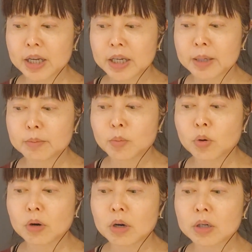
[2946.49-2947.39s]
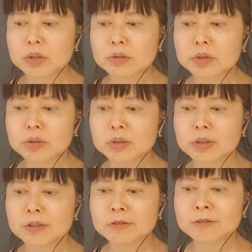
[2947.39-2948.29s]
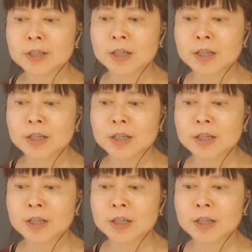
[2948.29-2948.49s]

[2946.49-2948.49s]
a more sort of